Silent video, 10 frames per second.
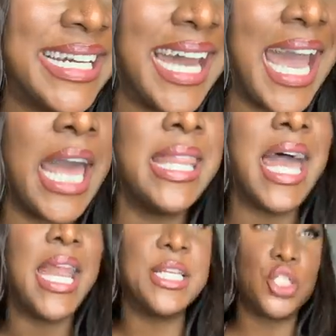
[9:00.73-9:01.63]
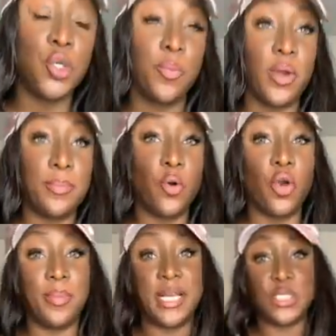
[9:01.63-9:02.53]
And that is super
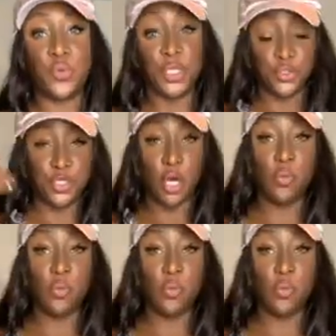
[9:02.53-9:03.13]
important, because when you don't